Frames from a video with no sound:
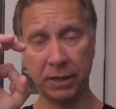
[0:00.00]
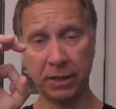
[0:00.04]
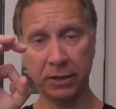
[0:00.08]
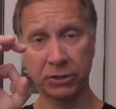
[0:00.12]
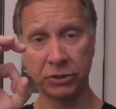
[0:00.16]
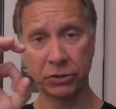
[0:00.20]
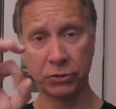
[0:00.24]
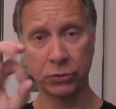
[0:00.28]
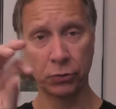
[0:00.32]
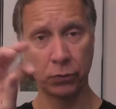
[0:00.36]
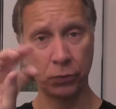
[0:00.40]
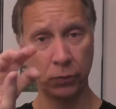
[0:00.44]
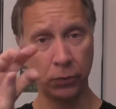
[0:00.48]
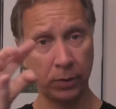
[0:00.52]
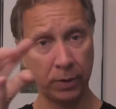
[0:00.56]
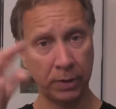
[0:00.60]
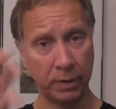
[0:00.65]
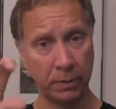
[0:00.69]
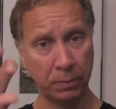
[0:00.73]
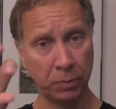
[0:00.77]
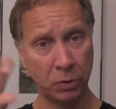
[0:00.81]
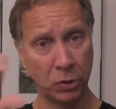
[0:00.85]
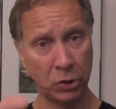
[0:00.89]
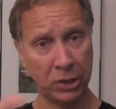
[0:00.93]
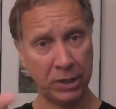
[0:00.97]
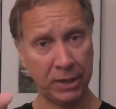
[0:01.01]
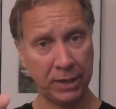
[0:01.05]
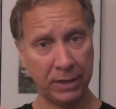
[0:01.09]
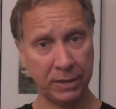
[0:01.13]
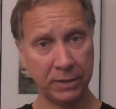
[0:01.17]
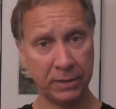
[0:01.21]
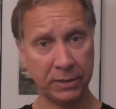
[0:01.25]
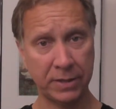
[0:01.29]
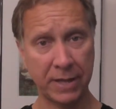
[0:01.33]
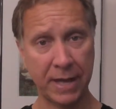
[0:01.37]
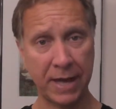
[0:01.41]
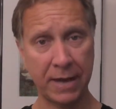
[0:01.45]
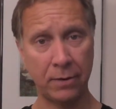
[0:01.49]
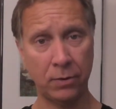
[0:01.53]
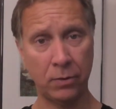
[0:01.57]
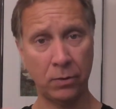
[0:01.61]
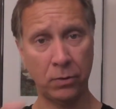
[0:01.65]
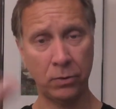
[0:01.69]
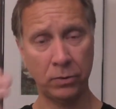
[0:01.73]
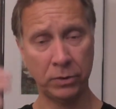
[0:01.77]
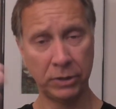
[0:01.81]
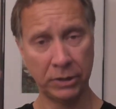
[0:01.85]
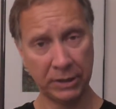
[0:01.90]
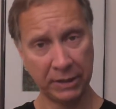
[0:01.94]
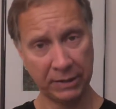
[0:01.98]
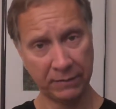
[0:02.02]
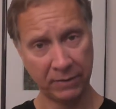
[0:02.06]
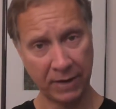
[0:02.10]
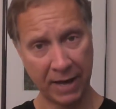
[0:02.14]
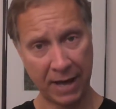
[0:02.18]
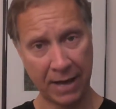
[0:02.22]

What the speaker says: screw and you put it into that hole and you leave it